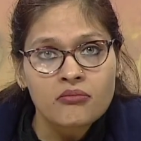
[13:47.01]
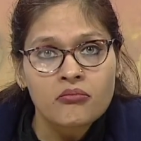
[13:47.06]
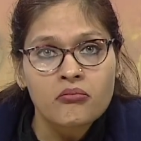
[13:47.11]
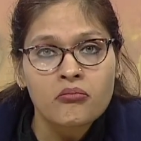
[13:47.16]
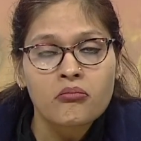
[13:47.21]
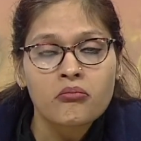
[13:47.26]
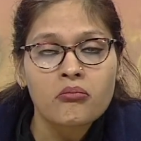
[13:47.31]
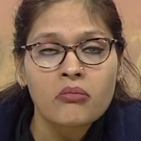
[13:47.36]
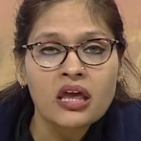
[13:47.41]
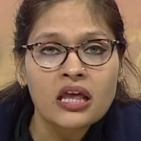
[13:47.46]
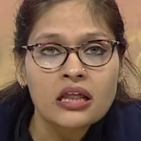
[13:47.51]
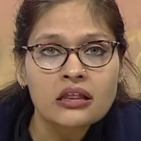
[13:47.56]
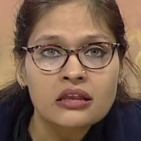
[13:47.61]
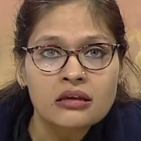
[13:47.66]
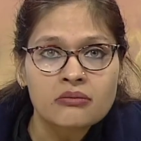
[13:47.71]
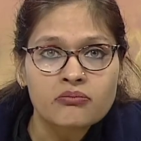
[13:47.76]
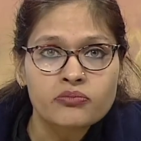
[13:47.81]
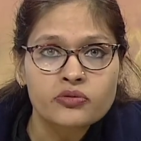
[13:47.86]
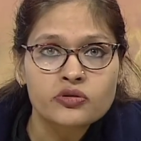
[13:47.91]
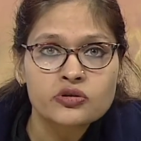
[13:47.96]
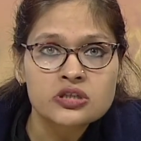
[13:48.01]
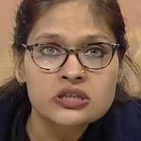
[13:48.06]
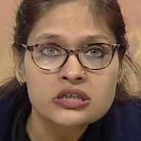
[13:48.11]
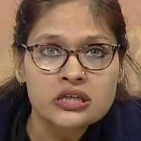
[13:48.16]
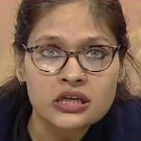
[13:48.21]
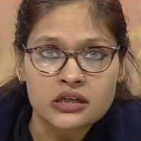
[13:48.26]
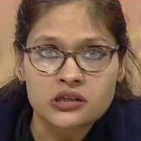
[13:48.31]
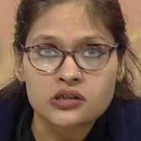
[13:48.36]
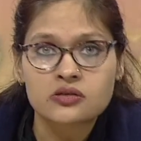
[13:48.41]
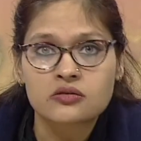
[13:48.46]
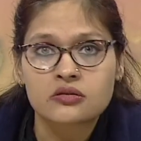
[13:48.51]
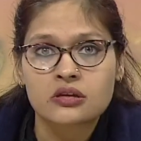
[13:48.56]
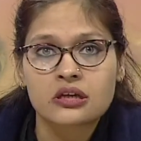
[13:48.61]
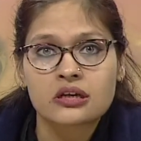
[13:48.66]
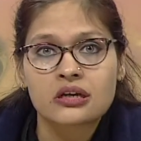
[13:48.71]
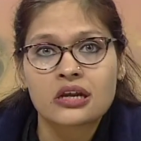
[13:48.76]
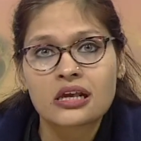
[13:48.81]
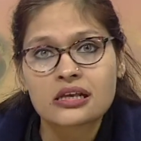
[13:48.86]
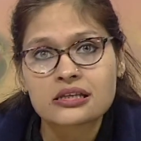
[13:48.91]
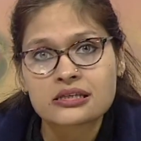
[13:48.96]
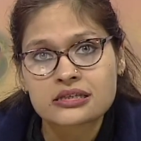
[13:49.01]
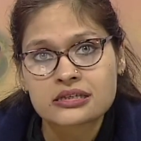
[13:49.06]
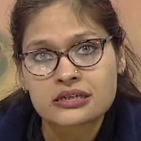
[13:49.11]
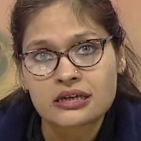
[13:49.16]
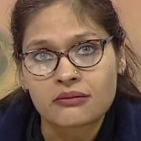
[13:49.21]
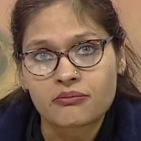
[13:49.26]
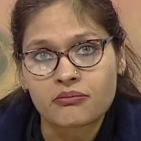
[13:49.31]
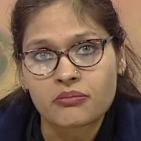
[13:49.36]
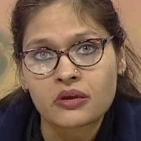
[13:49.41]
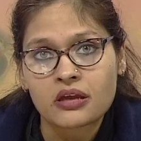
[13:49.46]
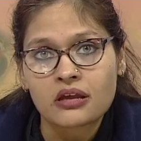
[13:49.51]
make them proceed to the next step,